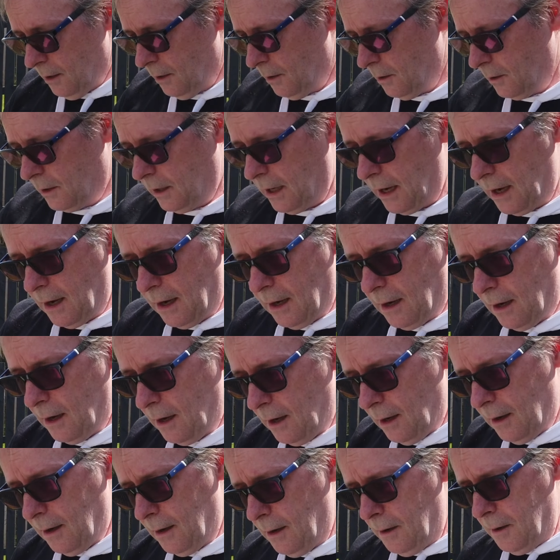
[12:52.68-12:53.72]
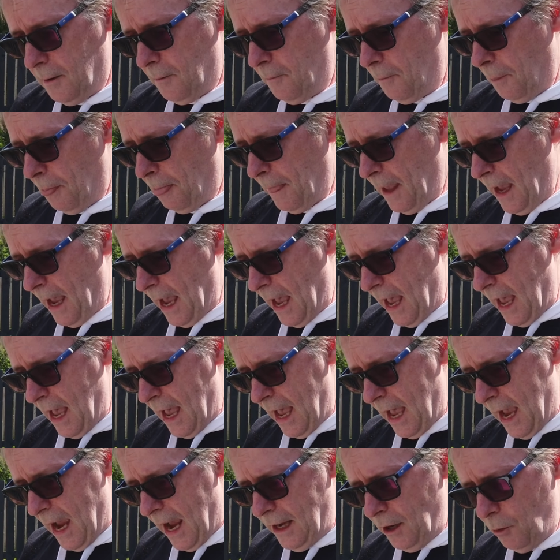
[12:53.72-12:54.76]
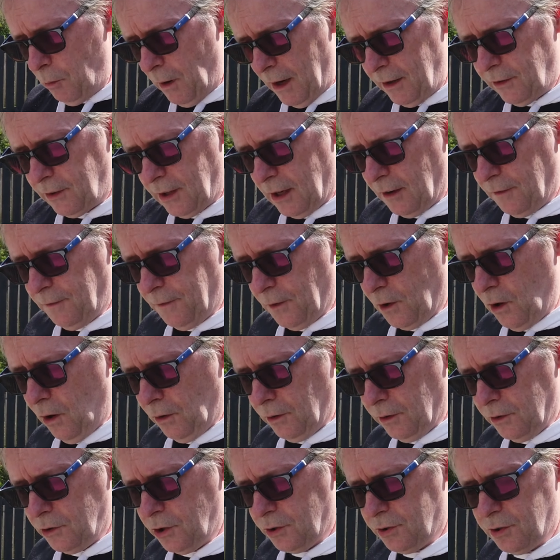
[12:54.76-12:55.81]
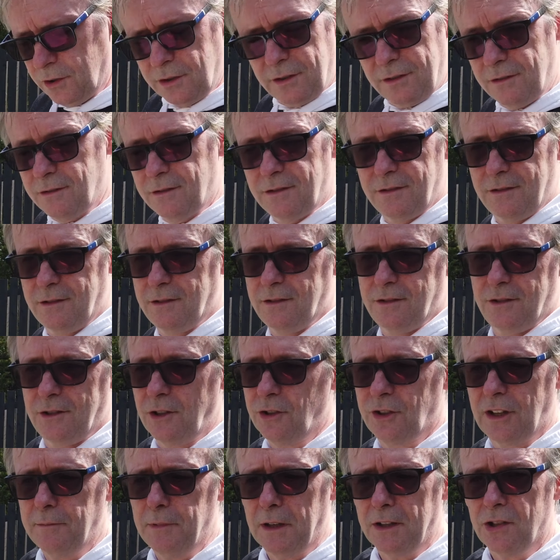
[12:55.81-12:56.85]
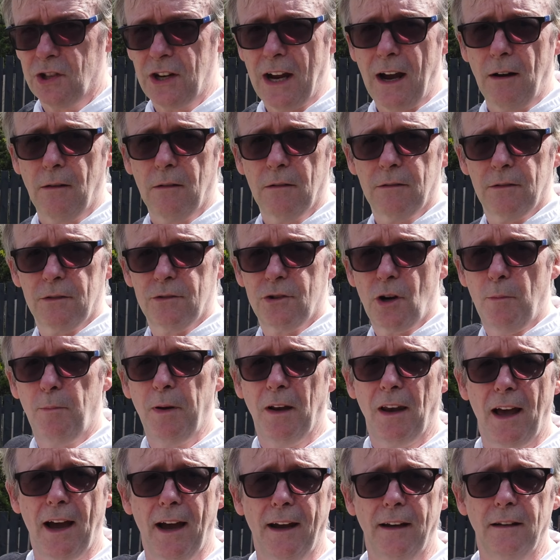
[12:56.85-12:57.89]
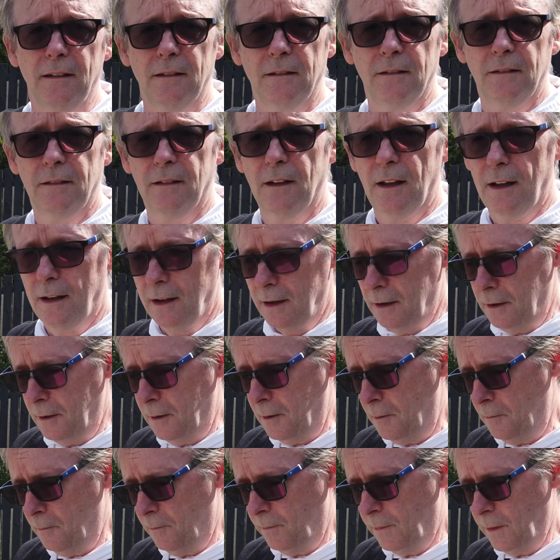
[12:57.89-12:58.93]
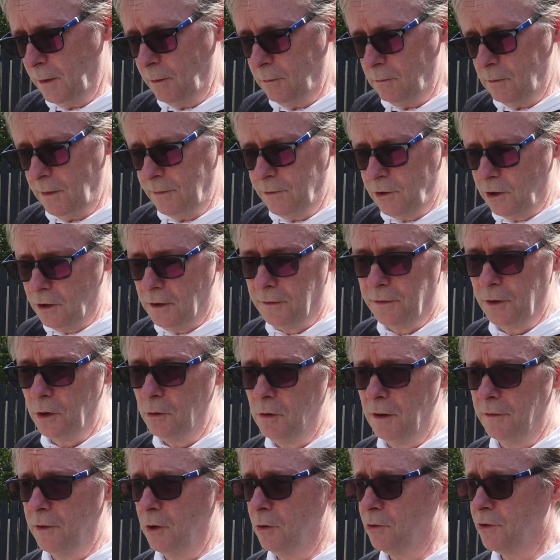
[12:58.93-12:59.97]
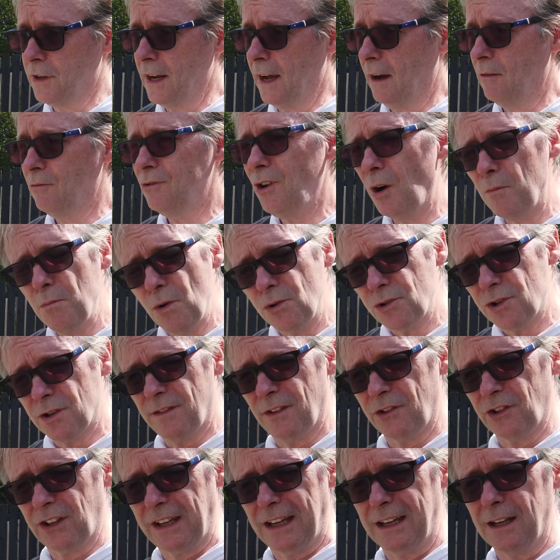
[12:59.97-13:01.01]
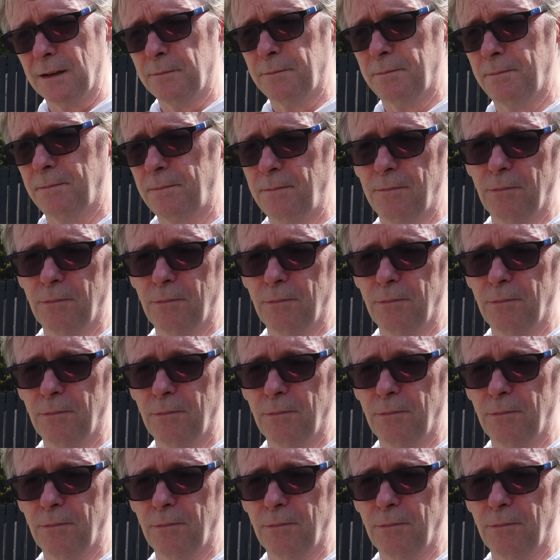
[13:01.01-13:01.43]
Okay, any weights that I've forgotten, just give me a shout, drop a line. We've done a few reviews now, not much of us gear.